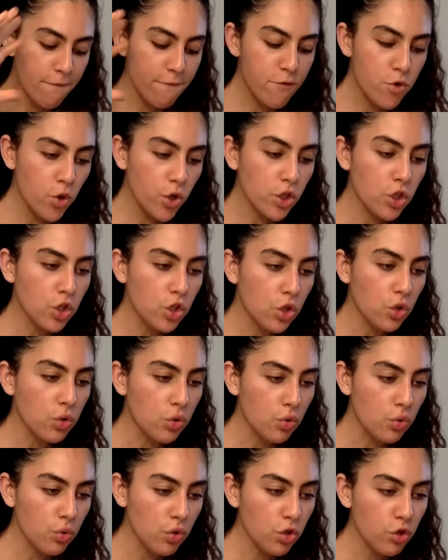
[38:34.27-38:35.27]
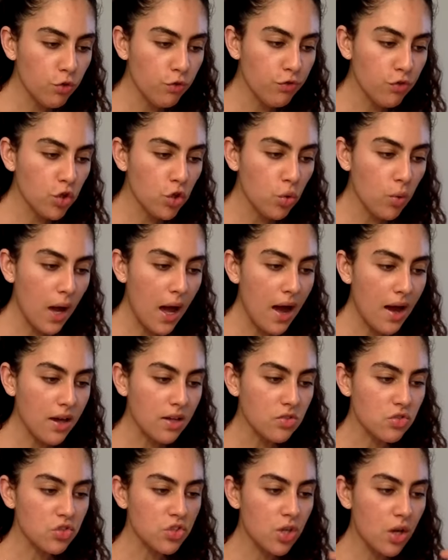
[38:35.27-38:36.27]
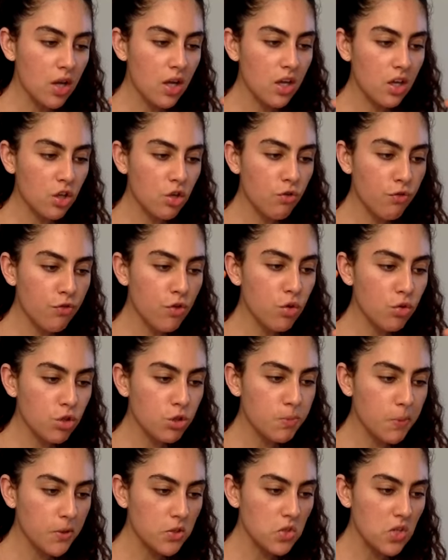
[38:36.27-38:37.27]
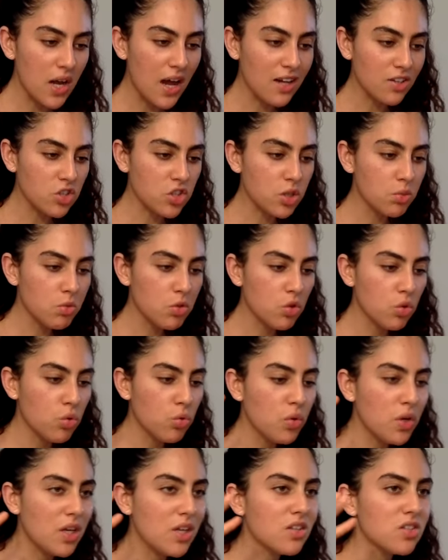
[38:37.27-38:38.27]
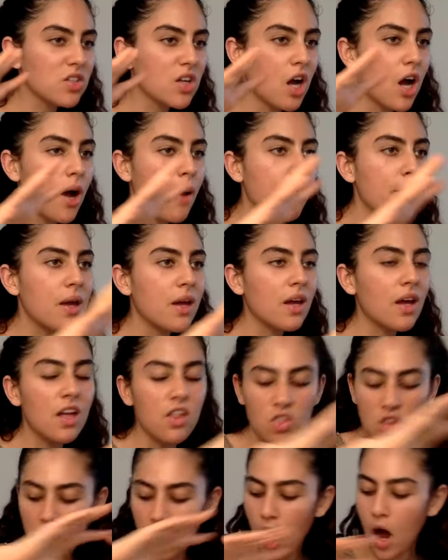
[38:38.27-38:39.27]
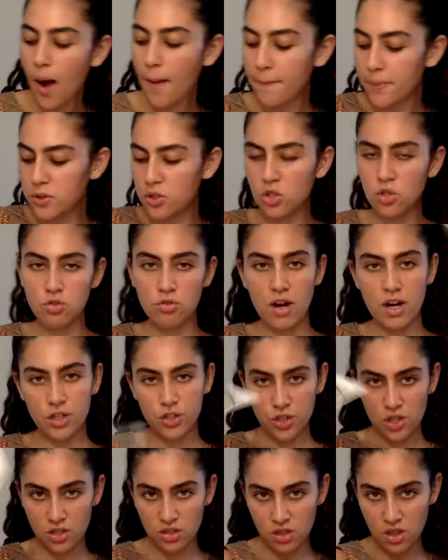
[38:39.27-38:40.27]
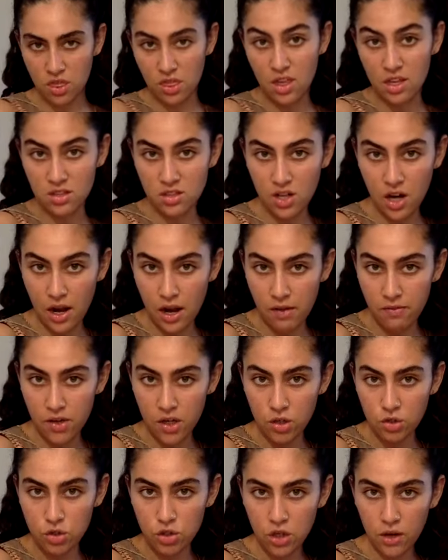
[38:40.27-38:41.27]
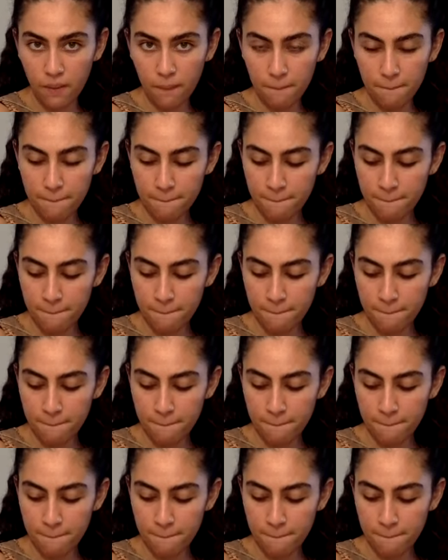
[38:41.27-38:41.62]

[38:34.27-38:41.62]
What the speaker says: For you, you view this person as someone who is coming in the opposite direction as this kind of energy.